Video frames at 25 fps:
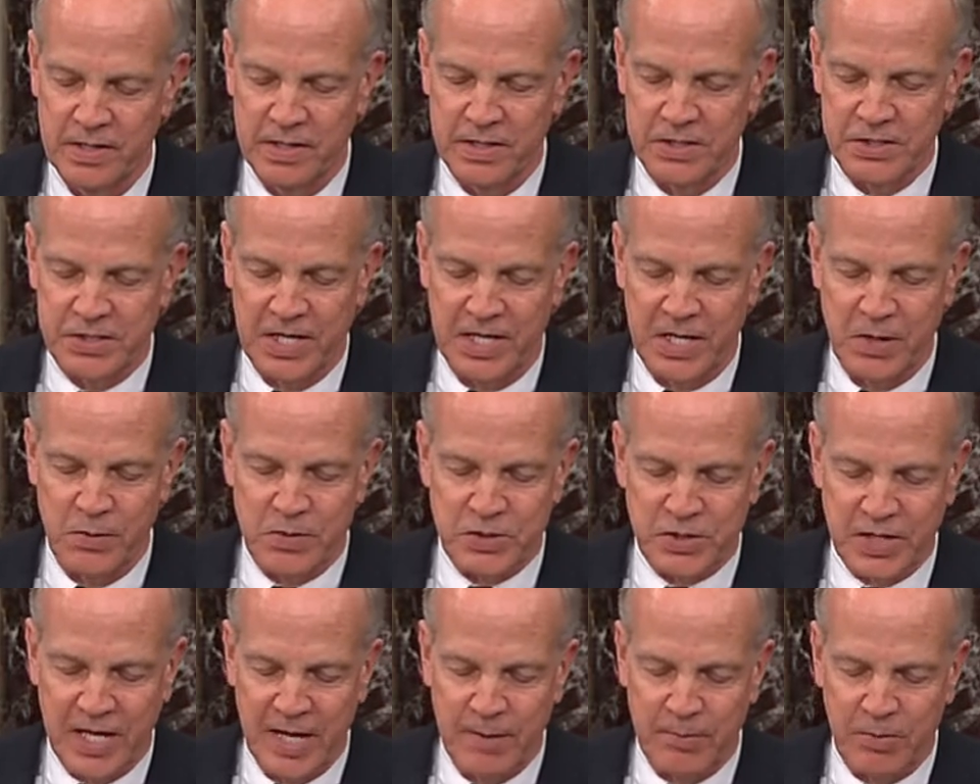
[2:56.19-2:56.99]
Sonny
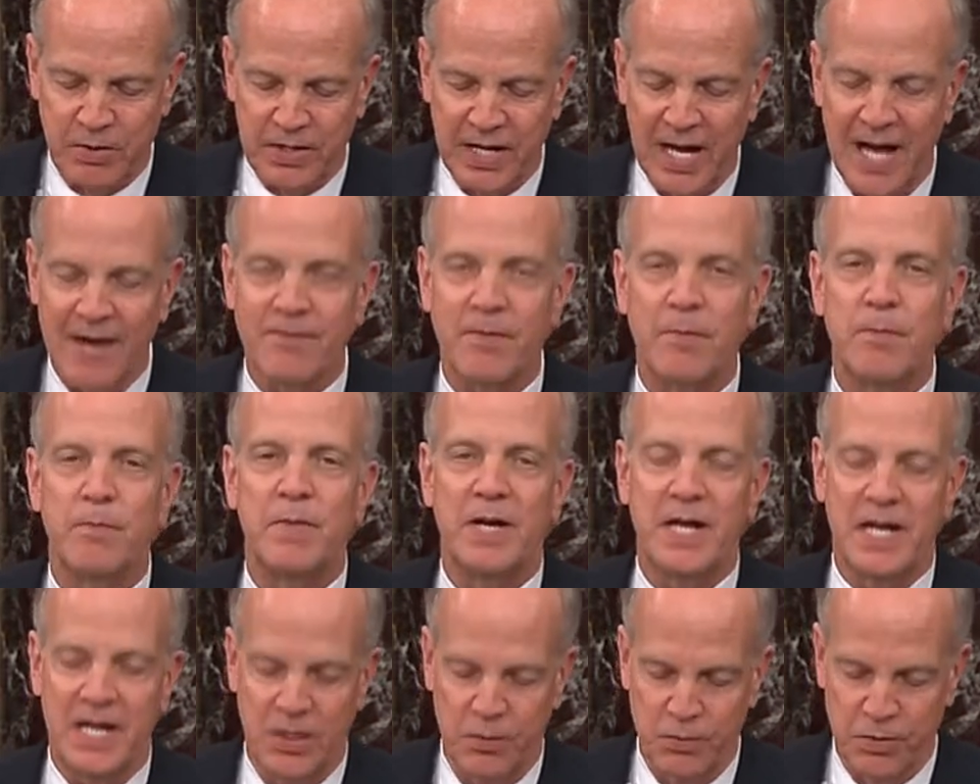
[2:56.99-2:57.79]
was able to have a
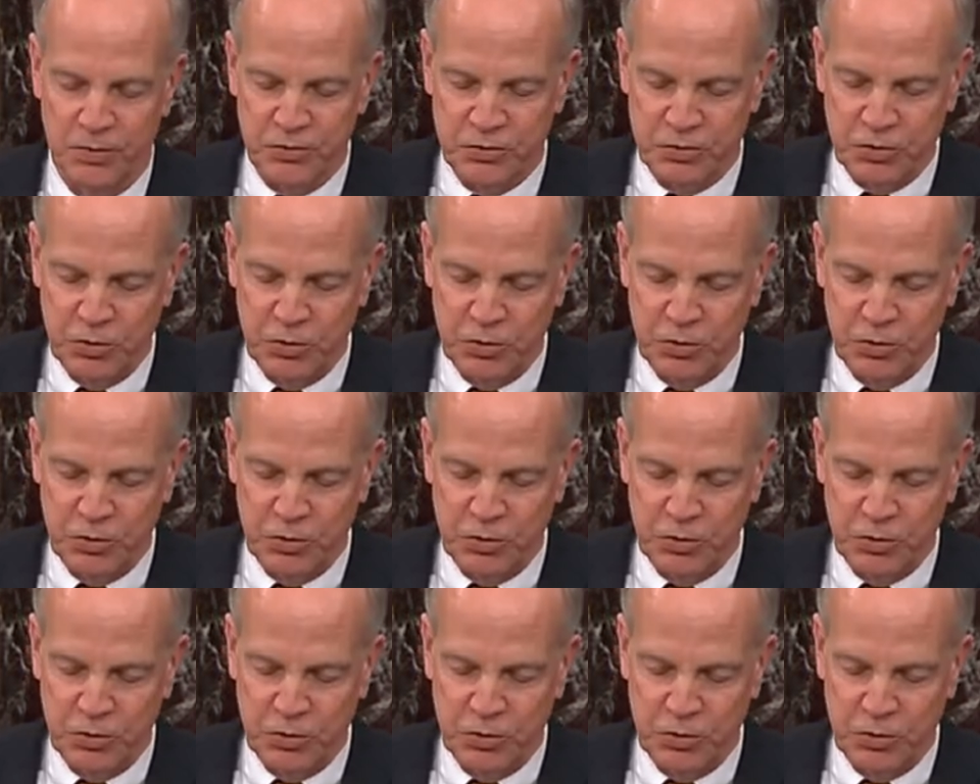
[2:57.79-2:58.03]
meeting with